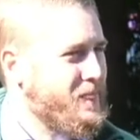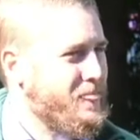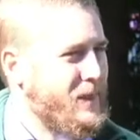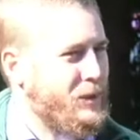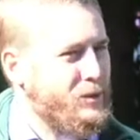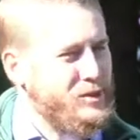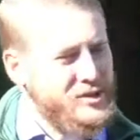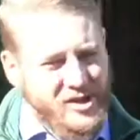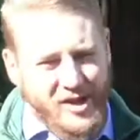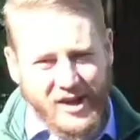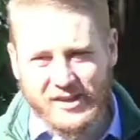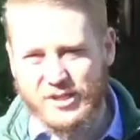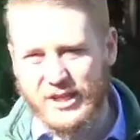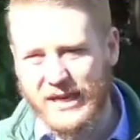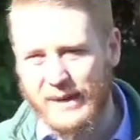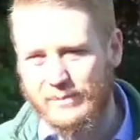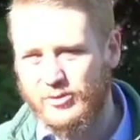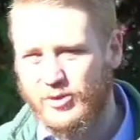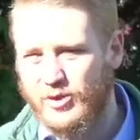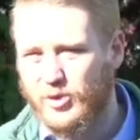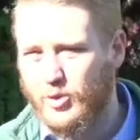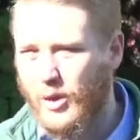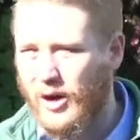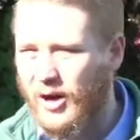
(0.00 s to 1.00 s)
We saw in
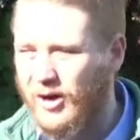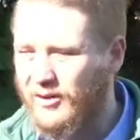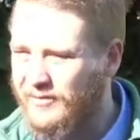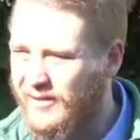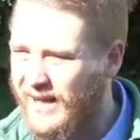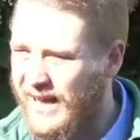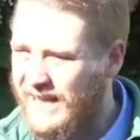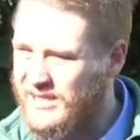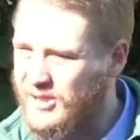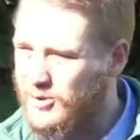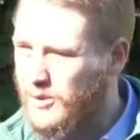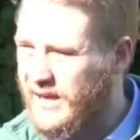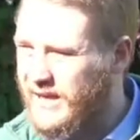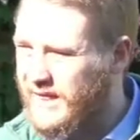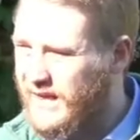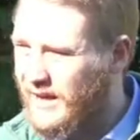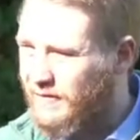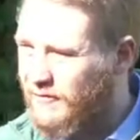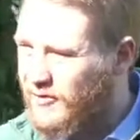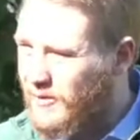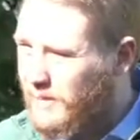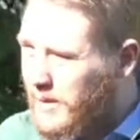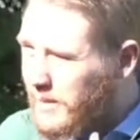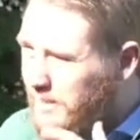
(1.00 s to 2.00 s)
chapter 12 last week that
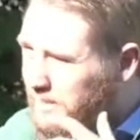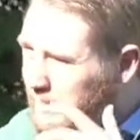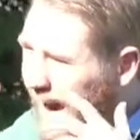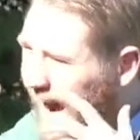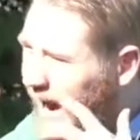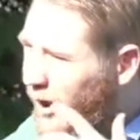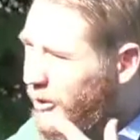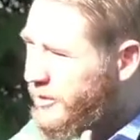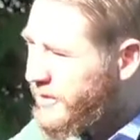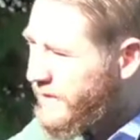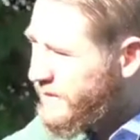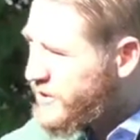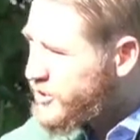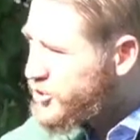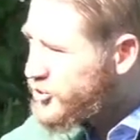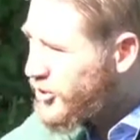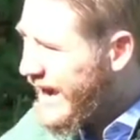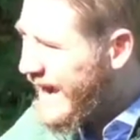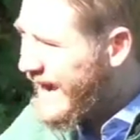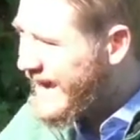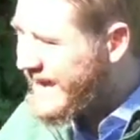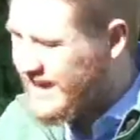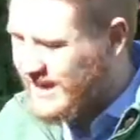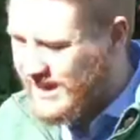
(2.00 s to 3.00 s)
from the mouth of the
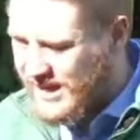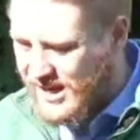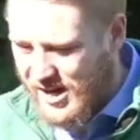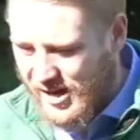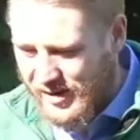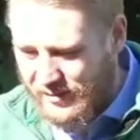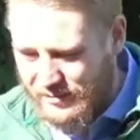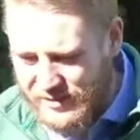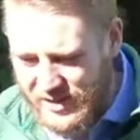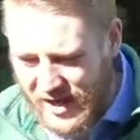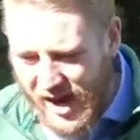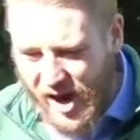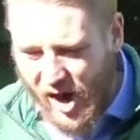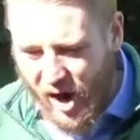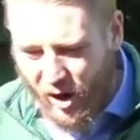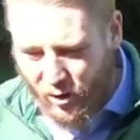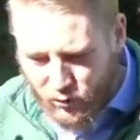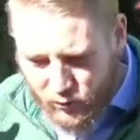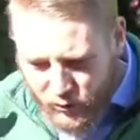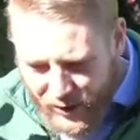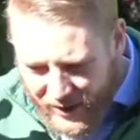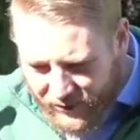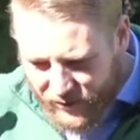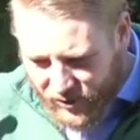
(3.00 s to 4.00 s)
dragon comes a
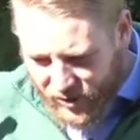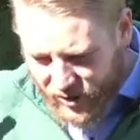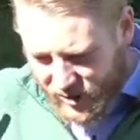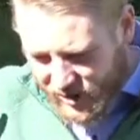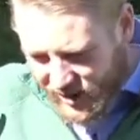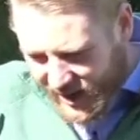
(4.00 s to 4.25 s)
river